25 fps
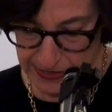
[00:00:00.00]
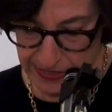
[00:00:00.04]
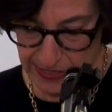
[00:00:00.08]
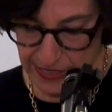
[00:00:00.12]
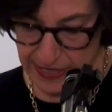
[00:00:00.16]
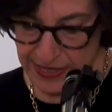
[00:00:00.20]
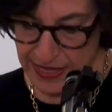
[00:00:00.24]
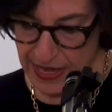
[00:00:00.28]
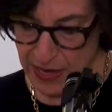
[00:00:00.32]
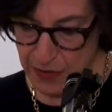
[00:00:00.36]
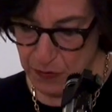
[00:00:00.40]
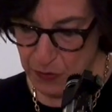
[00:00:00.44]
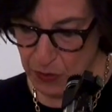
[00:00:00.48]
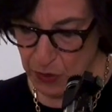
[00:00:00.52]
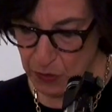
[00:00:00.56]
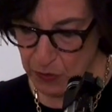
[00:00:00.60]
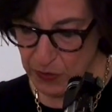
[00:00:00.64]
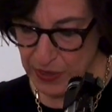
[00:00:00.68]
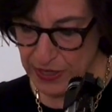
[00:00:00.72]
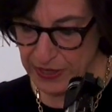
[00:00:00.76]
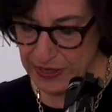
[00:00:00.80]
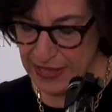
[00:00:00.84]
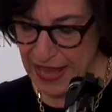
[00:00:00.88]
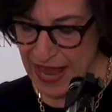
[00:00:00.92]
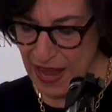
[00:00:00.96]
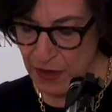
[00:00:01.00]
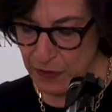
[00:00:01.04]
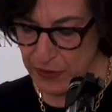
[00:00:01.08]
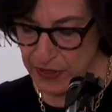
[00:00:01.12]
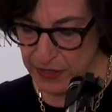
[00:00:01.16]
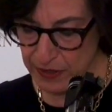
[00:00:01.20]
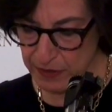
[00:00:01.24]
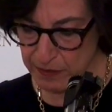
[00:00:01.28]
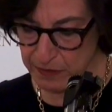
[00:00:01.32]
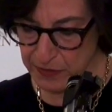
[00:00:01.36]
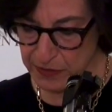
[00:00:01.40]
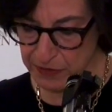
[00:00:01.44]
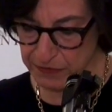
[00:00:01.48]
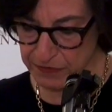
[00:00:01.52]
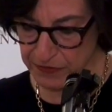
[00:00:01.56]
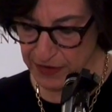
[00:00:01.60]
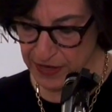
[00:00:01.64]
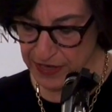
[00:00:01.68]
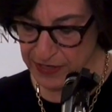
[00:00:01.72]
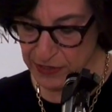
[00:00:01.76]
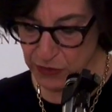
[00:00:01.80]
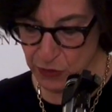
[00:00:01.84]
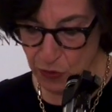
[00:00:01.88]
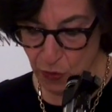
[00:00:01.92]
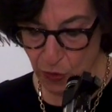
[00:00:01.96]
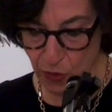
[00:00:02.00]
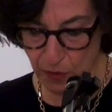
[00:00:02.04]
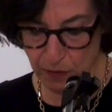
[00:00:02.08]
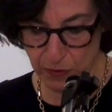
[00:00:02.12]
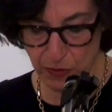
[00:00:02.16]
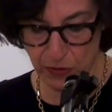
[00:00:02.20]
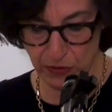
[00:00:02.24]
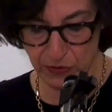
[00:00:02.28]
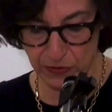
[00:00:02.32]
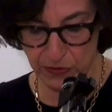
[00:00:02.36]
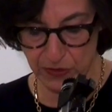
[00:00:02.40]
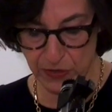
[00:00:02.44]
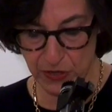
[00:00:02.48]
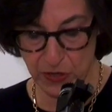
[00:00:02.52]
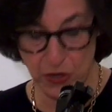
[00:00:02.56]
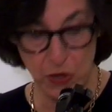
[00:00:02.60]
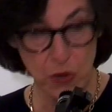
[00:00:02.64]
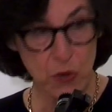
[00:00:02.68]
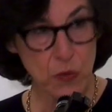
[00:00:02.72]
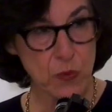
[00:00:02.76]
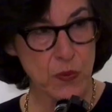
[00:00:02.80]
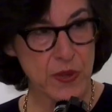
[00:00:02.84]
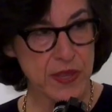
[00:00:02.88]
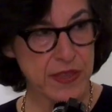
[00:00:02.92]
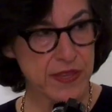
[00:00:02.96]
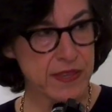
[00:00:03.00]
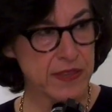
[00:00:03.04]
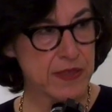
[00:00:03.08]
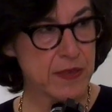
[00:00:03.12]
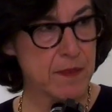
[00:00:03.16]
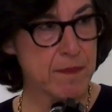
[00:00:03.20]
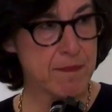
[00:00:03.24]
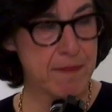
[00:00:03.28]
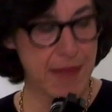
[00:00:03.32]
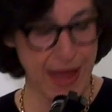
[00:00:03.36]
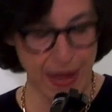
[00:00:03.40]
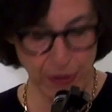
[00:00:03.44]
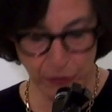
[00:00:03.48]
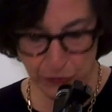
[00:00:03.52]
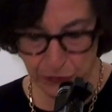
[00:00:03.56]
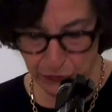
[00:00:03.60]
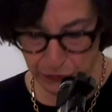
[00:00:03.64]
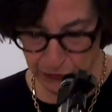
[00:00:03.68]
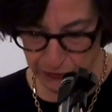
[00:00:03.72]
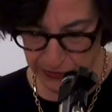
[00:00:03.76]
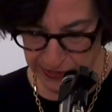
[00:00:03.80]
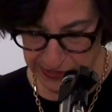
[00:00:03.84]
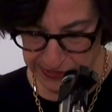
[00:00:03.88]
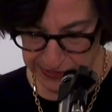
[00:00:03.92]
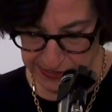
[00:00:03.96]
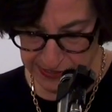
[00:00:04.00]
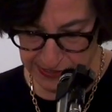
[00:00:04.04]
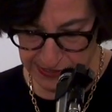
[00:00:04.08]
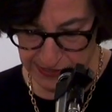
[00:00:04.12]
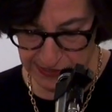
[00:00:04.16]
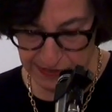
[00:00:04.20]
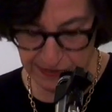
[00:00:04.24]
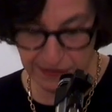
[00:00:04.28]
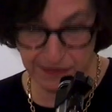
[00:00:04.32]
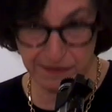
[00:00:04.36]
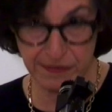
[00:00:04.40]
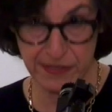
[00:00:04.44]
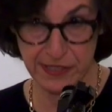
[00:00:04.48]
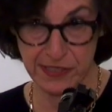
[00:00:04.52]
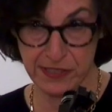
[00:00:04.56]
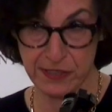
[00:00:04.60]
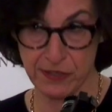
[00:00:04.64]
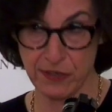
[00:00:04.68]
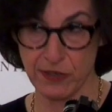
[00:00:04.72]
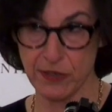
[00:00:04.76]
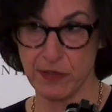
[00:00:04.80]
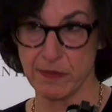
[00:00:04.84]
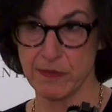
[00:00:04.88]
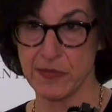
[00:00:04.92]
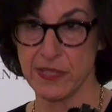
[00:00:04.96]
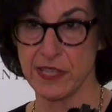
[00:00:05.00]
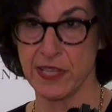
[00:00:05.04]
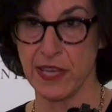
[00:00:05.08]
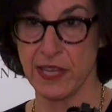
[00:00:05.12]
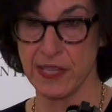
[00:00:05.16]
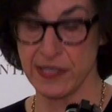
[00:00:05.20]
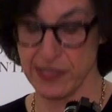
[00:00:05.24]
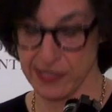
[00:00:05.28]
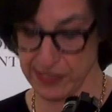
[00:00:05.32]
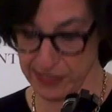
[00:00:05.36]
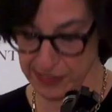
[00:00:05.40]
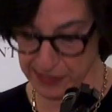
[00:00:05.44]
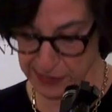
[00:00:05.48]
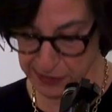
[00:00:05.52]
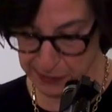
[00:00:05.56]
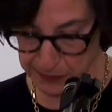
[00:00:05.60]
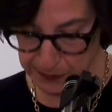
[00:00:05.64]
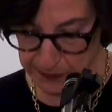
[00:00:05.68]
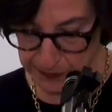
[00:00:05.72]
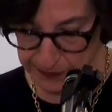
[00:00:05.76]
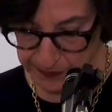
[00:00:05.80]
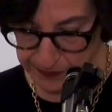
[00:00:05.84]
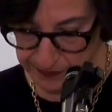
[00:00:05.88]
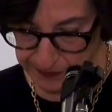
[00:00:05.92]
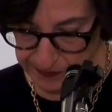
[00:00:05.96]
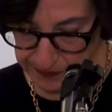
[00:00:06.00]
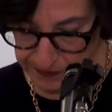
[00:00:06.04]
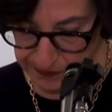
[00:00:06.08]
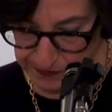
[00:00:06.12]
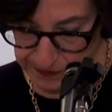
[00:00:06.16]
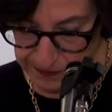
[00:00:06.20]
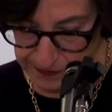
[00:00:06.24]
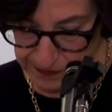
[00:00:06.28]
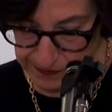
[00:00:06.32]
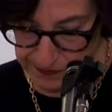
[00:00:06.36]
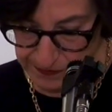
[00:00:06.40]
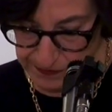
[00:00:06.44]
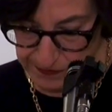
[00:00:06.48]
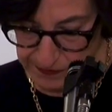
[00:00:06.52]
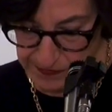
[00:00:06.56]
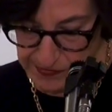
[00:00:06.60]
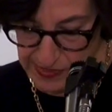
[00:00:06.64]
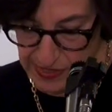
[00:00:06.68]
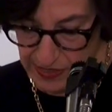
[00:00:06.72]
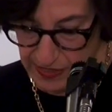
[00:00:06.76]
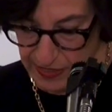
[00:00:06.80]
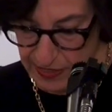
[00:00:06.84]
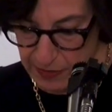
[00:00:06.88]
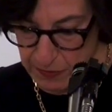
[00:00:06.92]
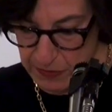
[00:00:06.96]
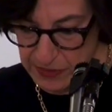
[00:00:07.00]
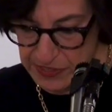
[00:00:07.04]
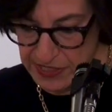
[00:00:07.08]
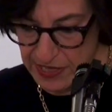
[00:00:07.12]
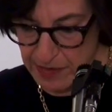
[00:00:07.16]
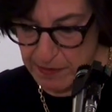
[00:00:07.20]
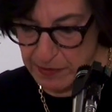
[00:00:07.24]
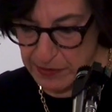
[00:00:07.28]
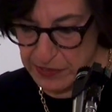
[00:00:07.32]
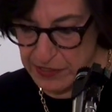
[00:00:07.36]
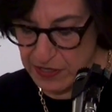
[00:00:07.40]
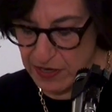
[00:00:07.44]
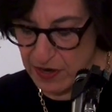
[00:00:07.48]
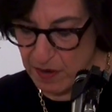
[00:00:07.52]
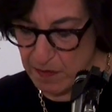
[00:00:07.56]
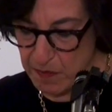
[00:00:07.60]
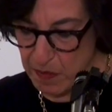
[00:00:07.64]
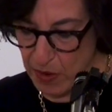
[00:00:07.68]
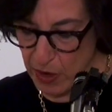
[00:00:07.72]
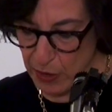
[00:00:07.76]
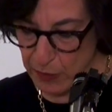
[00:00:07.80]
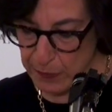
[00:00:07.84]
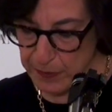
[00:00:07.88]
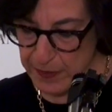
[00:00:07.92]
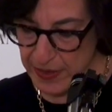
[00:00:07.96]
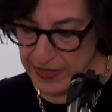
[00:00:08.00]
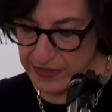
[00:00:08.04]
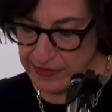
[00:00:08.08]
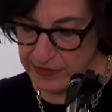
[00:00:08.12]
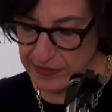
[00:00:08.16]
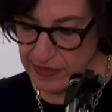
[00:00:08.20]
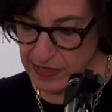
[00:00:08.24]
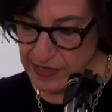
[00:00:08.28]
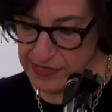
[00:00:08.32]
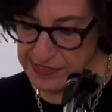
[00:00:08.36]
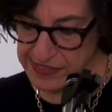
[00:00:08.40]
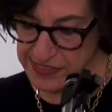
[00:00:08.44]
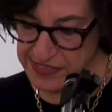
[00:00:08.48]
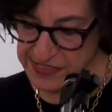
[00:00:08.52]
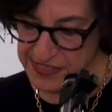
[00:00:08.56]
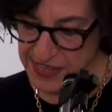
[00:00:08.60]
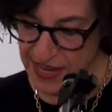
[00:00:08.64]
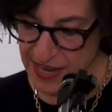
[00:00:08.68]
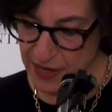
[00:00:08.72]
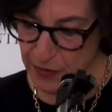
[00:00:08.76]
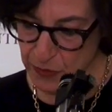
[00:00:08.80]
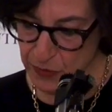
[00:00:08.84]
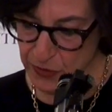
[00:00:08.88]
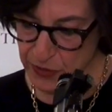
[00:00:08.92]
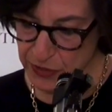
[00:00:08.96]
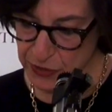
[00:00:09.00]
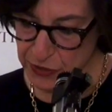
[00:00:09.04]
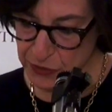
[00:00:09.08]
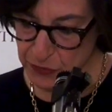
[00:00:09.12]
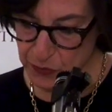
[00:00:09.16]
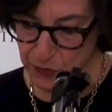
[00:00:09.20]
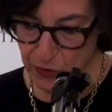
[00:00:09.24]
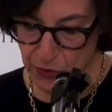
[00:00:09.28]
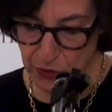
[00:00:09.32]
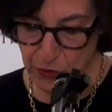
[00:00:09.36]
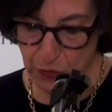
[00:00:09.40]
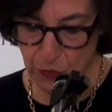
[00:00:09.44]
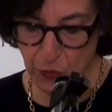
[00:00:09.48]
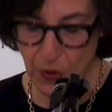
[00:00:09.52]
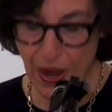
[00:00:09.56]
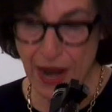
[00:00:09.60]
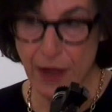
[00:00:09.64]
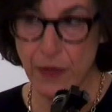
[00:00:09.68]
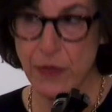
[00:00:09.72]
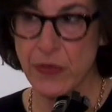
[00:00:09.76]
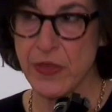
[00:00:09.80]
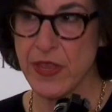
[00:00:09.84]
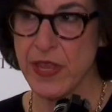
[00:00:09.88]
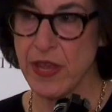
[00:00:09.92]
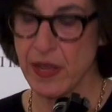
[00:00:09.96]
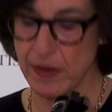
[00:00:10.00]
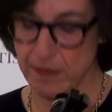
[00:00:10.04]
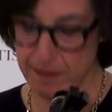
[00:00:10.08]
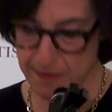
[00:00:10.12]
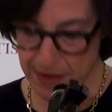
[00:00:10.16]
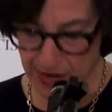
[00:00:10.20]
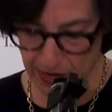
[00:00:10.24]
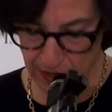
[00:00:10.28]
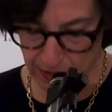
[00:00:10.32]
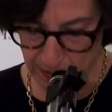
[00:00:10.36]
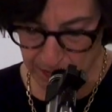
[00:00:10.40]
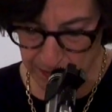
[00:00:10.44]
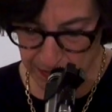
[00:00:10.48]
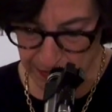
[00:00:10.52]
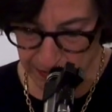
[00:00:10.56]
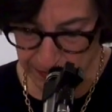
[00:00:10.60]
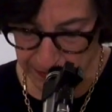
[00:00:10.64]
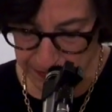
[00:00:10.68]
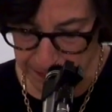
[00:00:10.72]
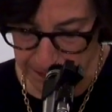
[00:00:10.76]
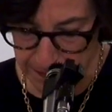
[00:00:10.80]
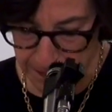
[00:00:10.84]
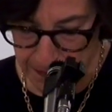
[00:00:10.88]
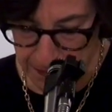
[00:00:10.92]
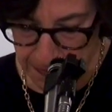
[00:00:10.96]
and they were what allowed him to find normal within the boundaries of his circumstances. He was able to compartmentalize his anguish, work around the unbearable,